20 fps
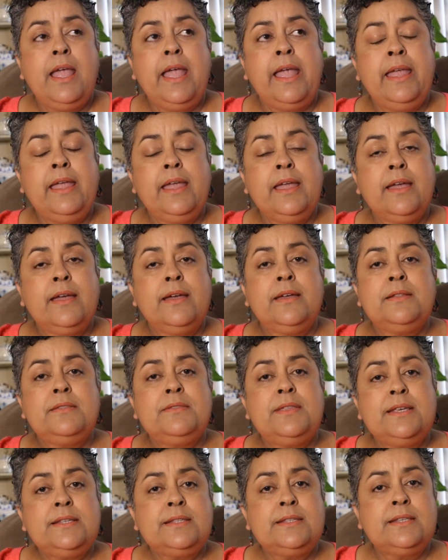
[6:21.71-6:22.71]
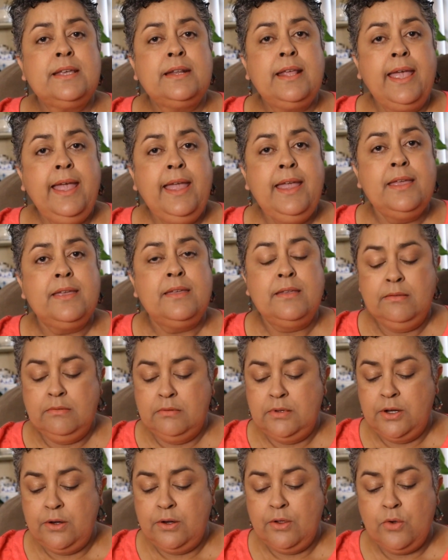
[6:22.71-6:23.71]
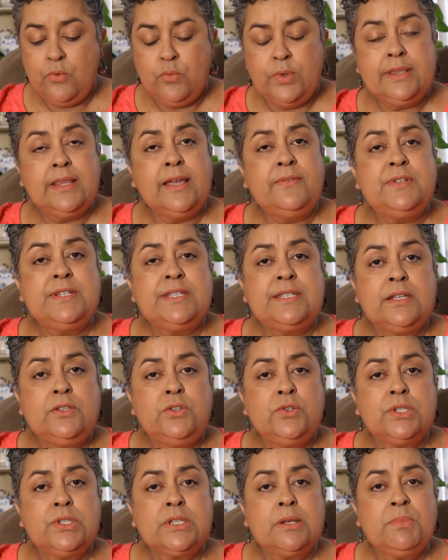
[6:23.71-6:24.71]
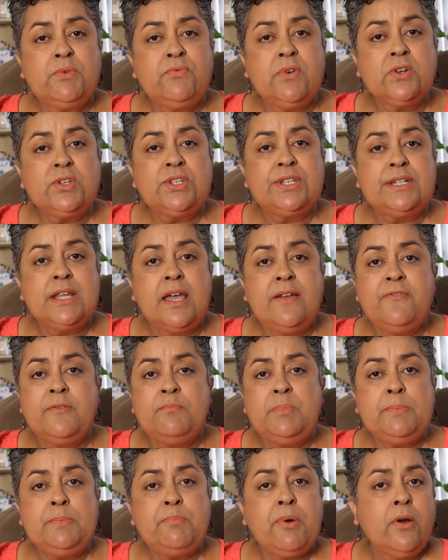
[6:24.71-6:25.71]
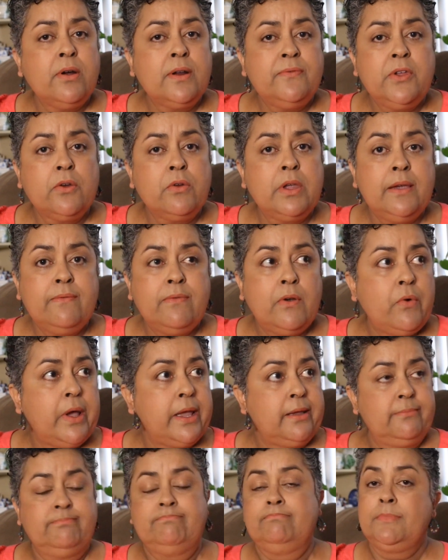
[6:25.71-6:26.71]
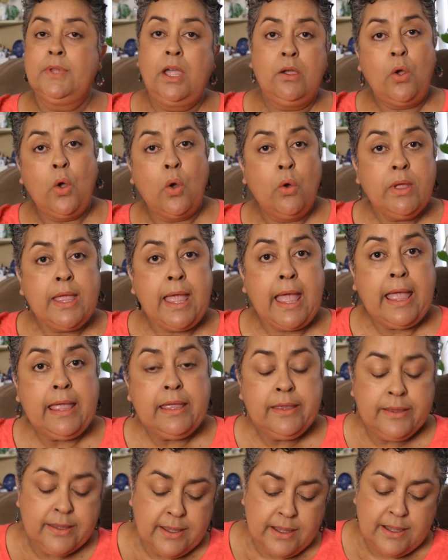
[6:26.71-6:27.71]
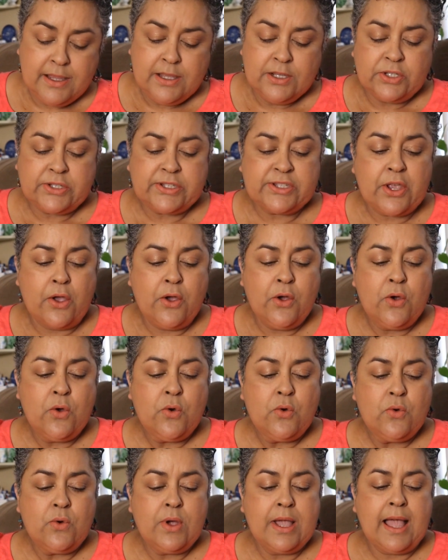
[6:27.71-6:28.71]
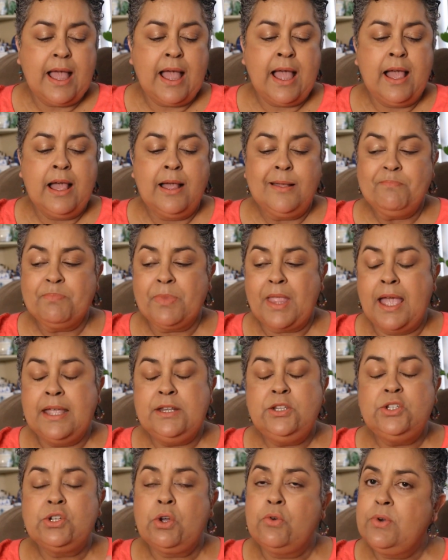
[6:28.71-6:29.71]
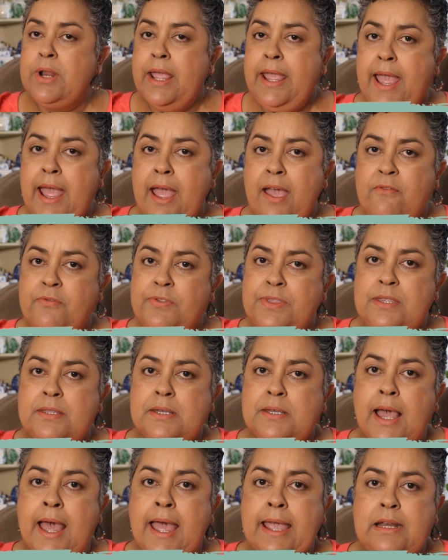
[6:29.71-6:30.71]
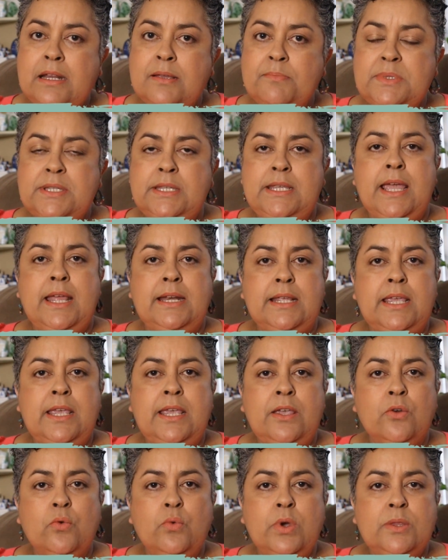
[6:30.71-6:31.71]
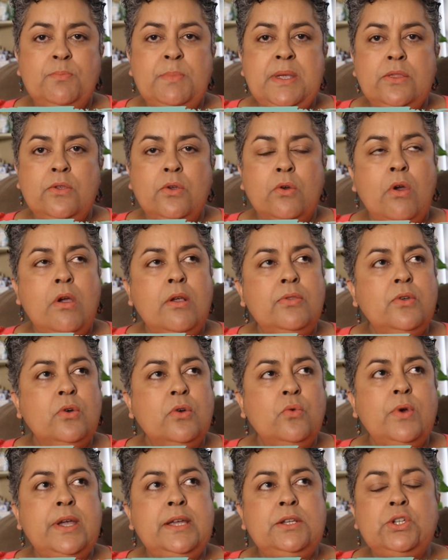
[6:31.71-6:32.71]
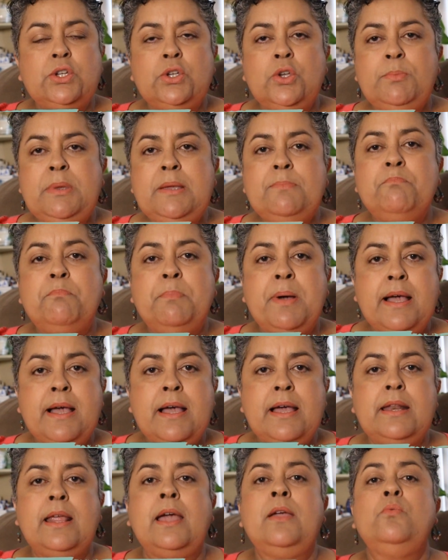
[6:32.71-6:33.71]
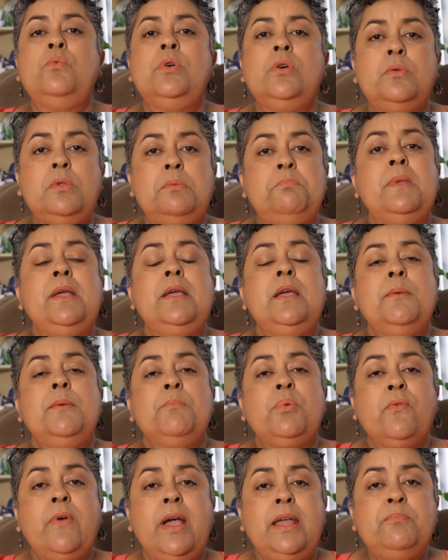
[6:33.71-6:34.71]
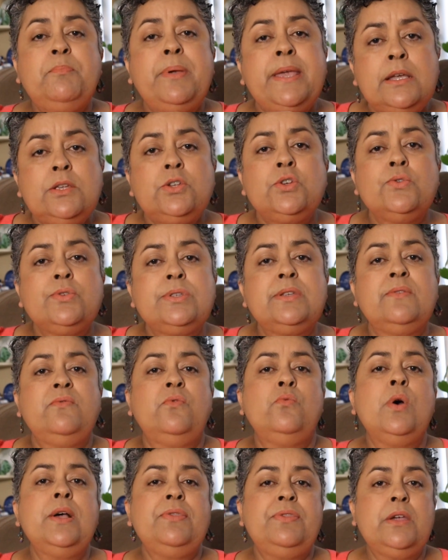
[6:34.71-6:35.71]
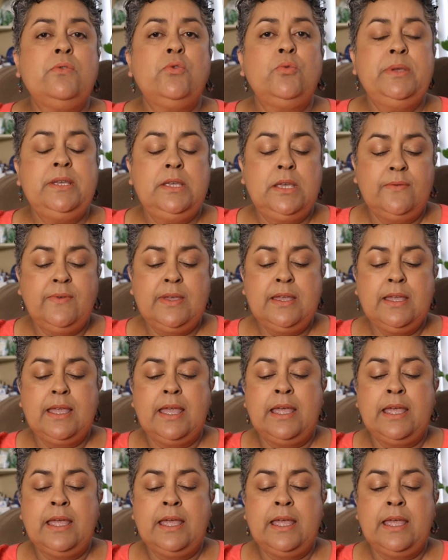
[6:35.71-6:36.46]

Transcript: And they said, hey, you know, we'd love to send you some of our stuff and be part of your giveaway. Okay. So um, I don't have the items yet here with me. They're on their way to me, but I will provide pictures of what they will be giving.